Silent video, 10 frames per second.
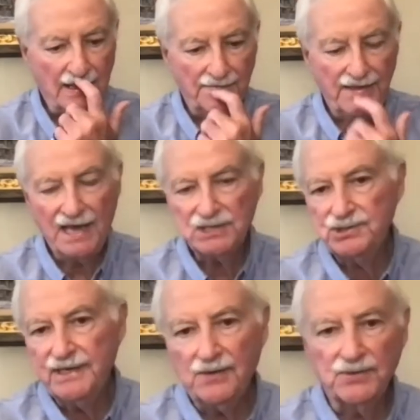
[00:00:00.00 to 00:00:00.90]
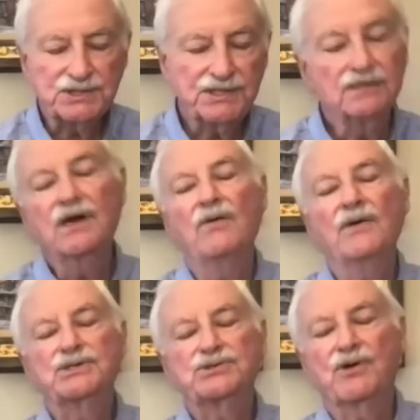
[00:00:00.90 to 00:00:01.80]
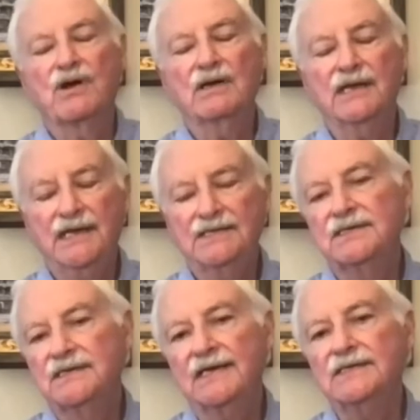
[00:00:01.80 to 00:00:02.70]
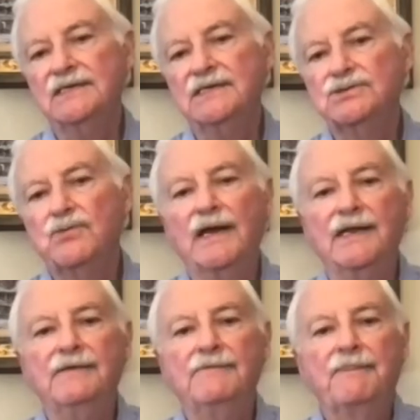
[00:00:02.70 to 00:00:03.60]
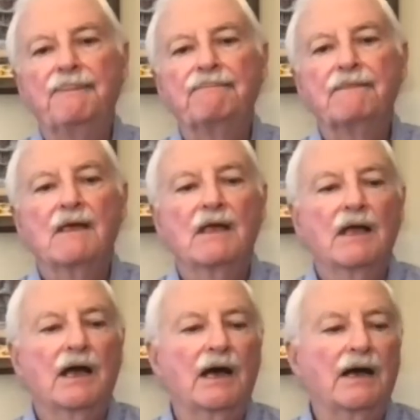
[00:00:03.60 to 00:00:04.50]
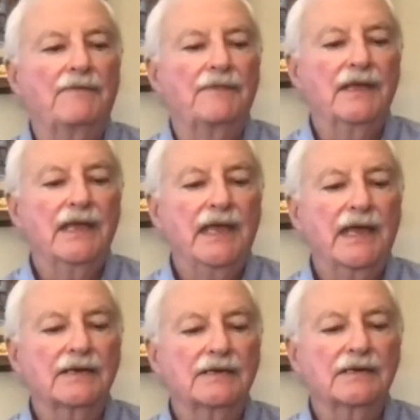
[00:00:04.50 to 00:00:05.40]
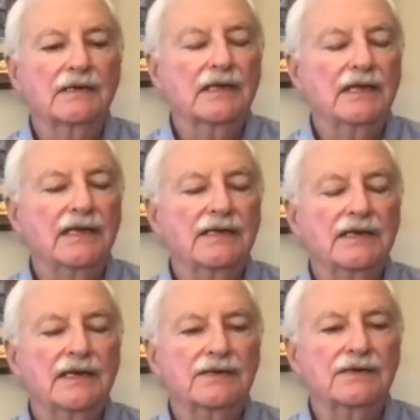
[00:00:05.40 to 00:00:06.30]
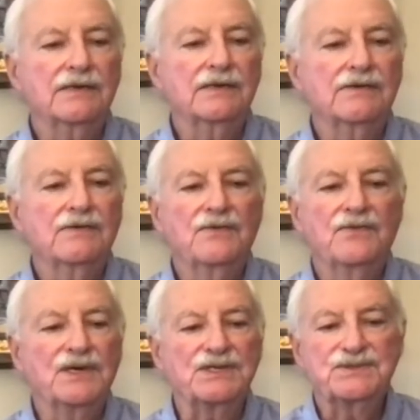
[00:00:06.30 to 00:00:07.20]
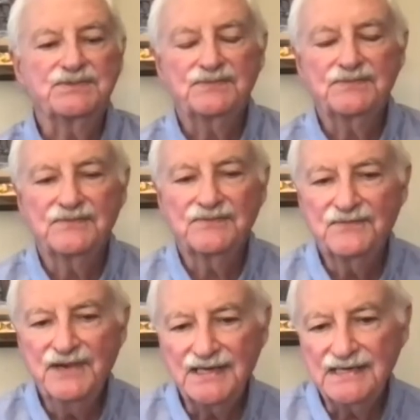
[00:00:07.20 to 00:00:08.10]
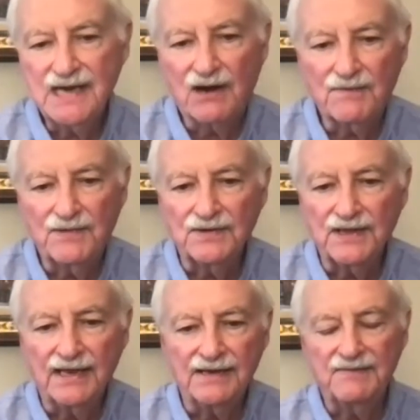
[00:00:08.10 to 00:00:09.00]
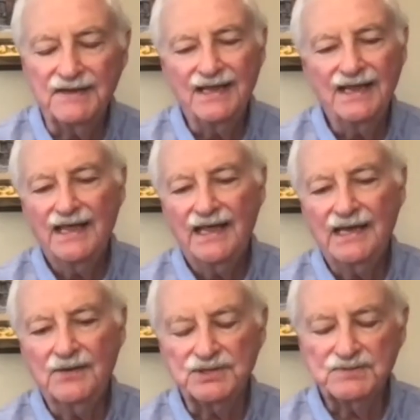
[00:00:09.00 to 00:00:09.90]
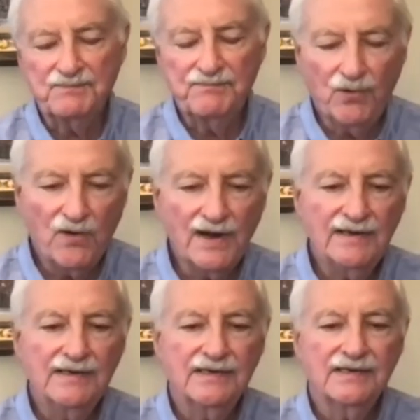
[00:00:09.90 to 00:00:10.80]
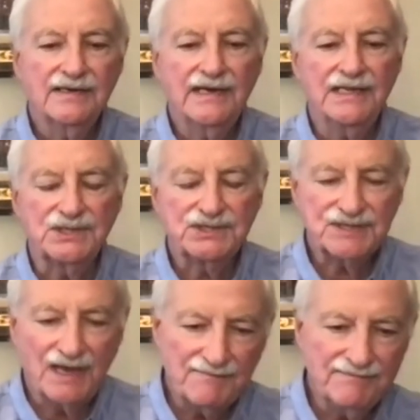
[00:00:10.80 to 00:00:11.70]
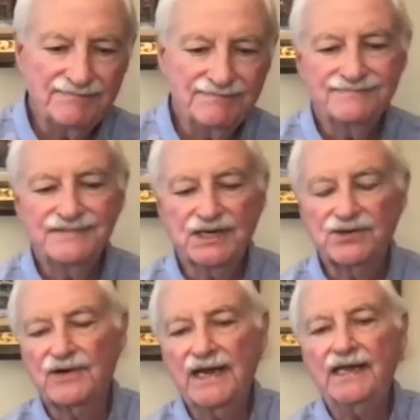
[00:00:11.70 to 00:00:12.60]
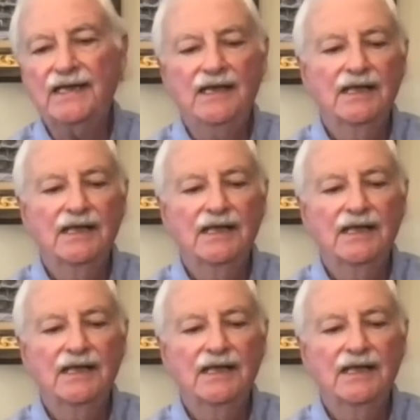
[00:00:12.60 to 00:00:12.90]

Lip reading: Actually, it was still going strong into 1920. And it was really terrible. And it was born in some degree